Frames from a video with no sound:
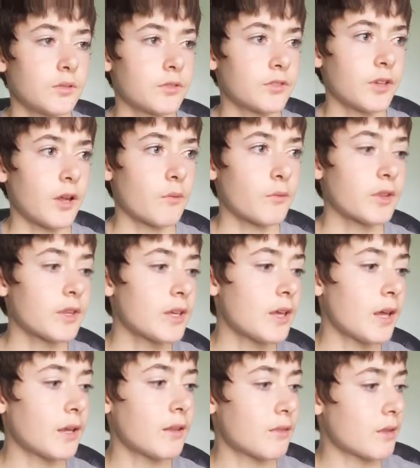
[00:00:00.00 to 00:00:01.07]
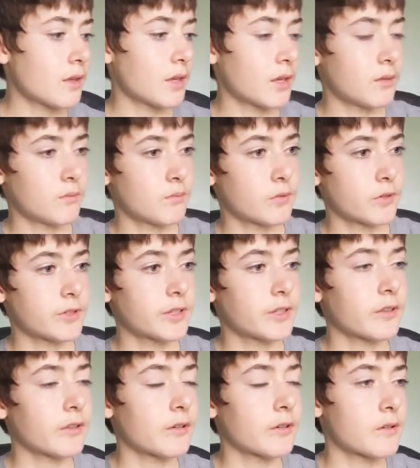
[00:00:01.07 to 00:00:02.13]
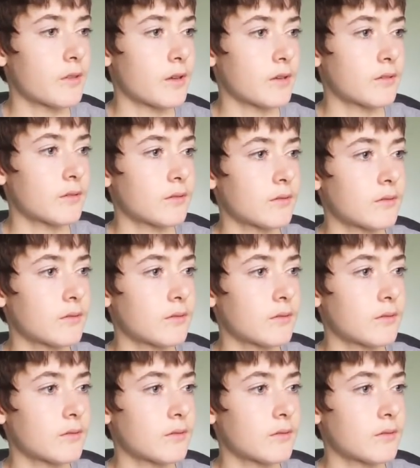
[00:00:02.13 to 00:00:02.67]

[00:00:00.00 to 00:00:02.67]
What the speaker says: There's not really anything in particular that